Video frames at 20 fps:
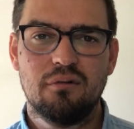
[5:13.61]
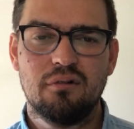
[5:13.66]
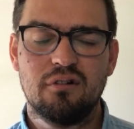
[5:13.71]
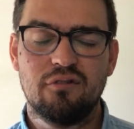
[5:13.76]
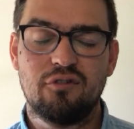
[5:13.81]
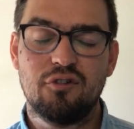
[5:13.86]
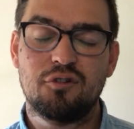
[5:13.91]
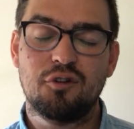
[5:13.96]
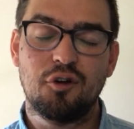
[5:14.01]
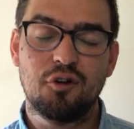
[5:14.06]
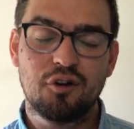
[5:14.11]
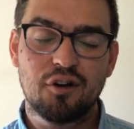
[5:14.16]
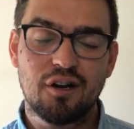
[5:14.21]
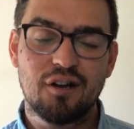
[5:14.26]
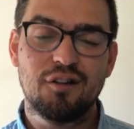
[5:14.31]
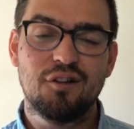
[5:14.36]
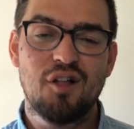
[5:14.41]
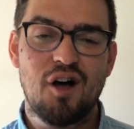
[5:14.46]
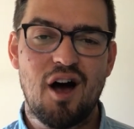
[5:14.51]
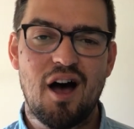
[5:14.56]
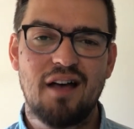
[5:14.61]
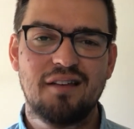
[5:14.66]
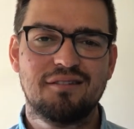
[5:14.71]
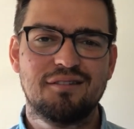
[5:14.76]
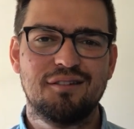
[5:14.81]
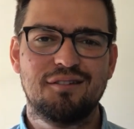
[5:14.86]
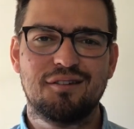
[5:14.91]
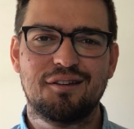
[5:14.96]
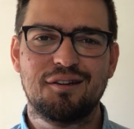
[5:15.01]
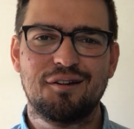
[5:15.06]
If you sold it at a loss,
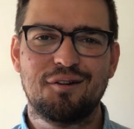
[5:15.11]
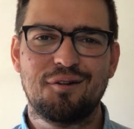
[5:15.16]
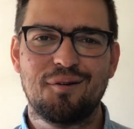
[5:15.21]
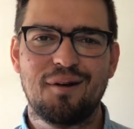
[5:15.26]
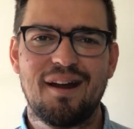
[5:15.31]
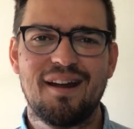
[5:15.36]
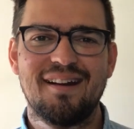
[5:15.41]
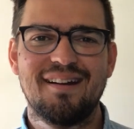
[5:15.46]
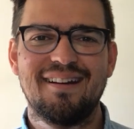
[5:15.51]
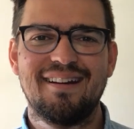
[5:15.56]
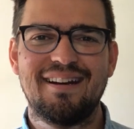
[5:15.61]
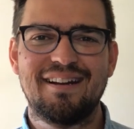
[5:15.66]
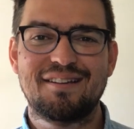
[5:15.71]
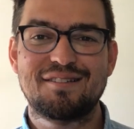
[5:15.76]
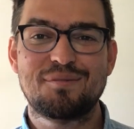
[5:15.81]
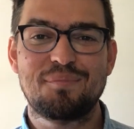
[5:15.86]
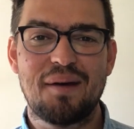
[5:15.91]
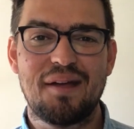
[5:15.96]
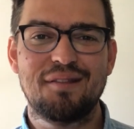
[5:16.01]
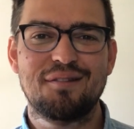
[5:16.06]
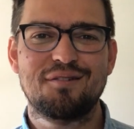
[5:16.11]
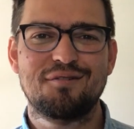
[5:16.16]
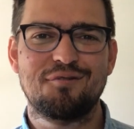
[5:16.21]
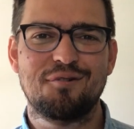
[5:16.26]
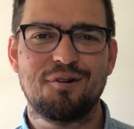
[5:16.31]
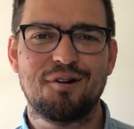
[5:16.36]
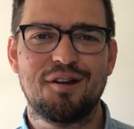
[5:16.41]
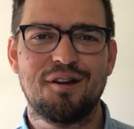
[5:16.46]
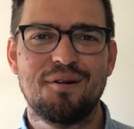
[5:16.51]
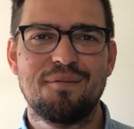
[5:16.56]
it's going to create an expense
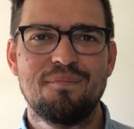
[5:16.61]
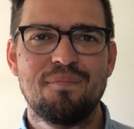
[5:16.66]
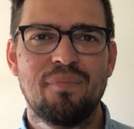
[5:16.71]
for you.